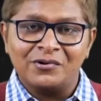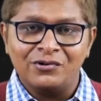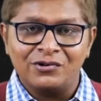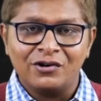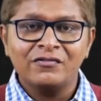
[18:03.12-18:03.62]

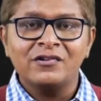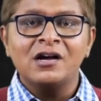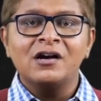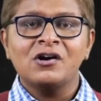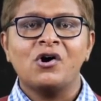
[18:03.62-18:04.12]
amount of
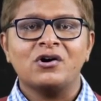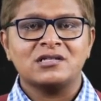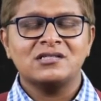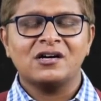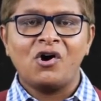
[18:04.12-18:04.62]

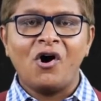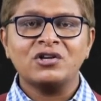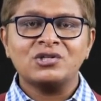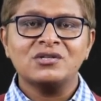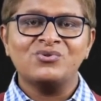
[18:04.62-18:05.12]
cost. The
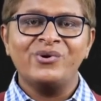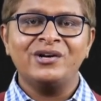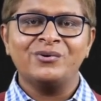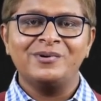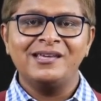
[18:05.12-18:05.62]
cost is
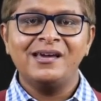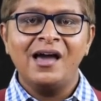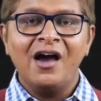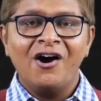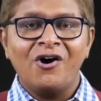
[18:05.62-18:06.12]
going to be
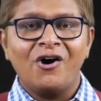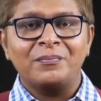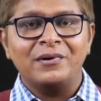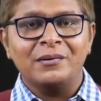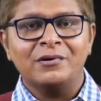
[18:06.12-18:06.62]
the
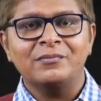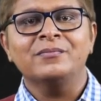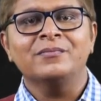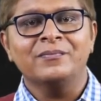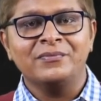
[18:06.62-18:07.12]

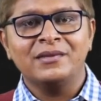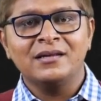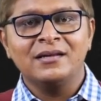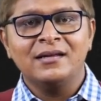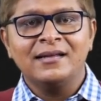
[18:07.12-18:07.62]
optimum.
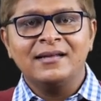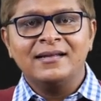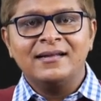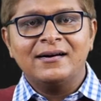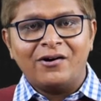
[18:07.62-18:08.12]

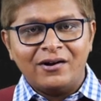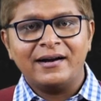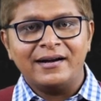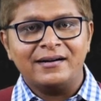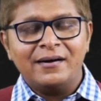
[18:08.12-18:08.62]

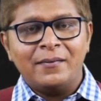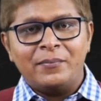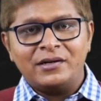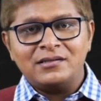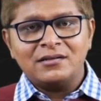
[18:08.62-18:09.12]
Alright,
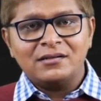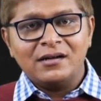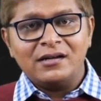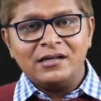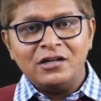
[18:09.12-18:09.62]
but sir,
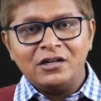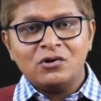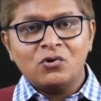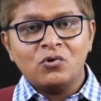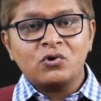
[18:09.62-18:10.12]
the
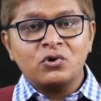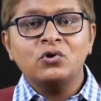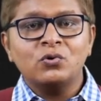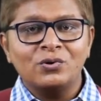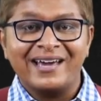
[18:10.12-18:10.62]

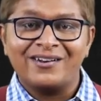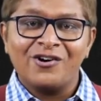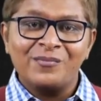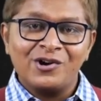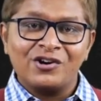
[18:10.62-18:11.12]
EOQ,
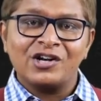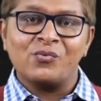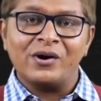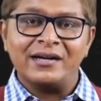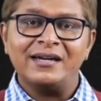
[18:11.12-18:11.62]
economic order
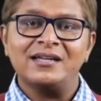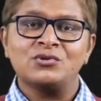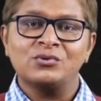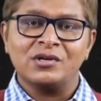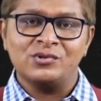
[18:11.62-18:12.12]
quantity,
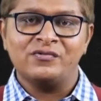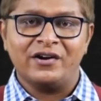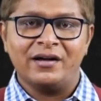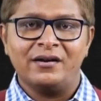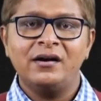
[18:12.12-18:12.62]
is
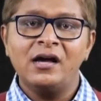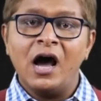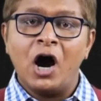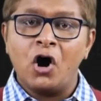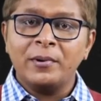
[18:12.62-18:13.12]
2500.
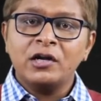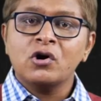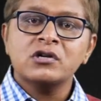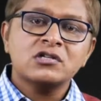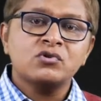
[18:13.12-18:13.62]
How many
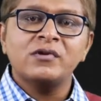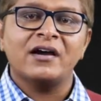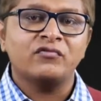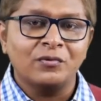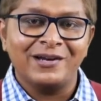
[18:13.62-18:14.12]
orders do we
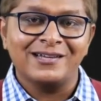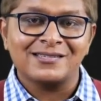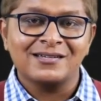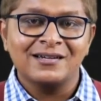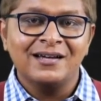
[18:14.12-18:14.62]
have to
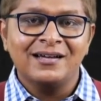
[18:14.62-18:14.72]
place?